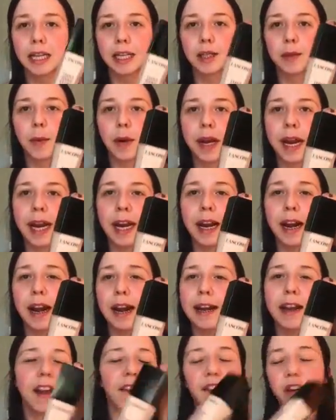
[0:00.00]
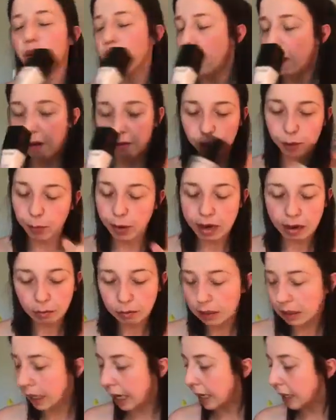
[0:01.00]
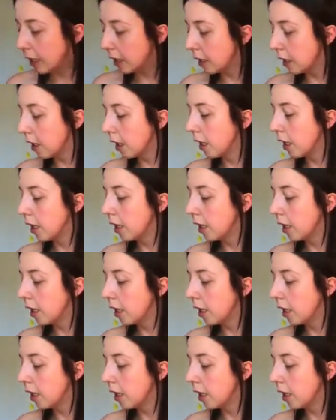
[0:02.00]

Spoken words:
this one here. I never know how to pronounce it,